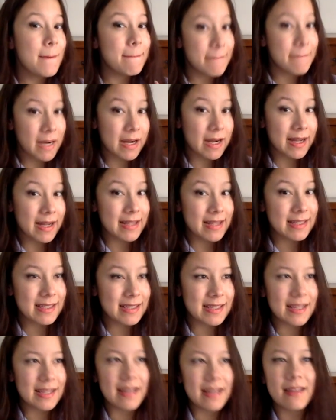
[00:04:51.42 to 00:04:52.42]

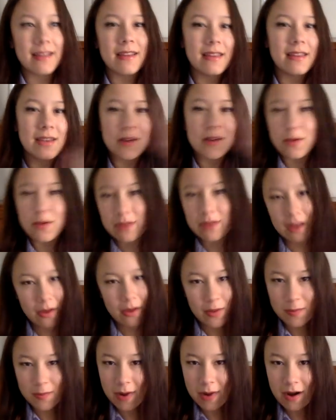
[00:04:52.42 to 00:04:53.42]
But you know, the
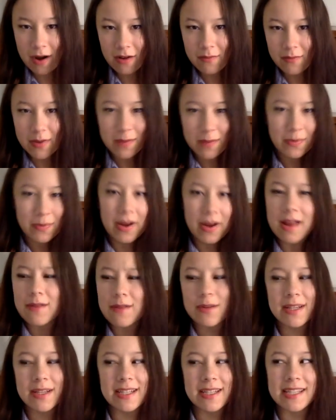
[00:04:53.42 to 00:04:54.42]
other part of my brain
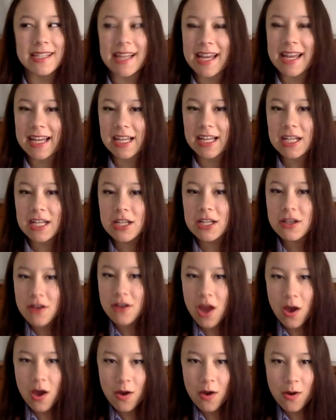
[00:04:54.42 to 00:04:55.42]
was like,
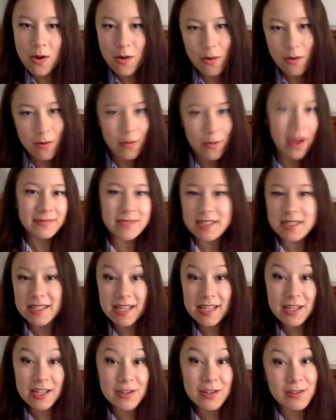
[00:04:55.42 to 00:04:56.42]
no, this is
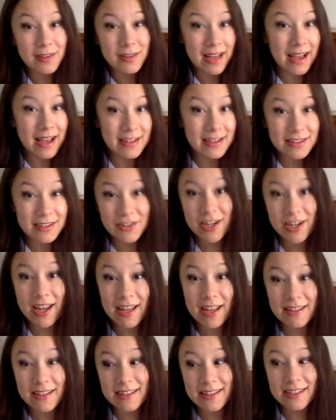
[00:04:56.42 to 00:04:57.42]
like your last
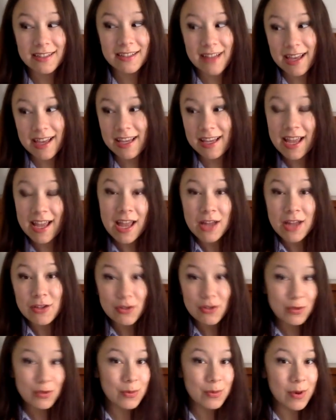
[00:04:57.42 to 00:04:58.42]
chance to like
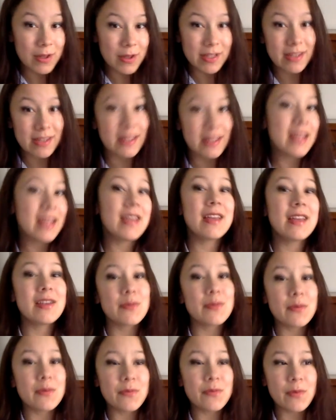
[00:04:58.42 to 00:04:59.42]
do all the things
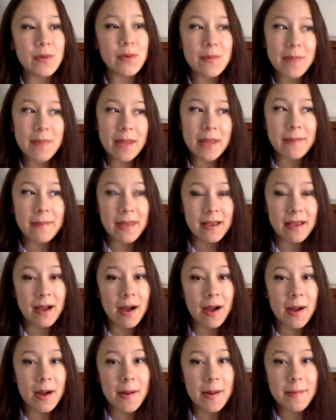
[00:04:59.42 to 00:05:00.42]
before the baby
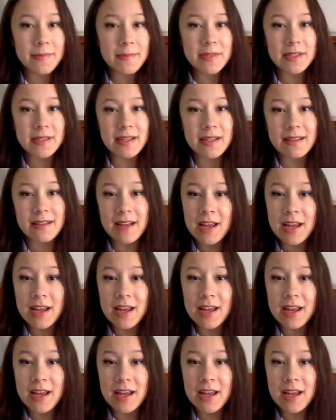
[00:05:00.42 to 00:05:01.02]
comes and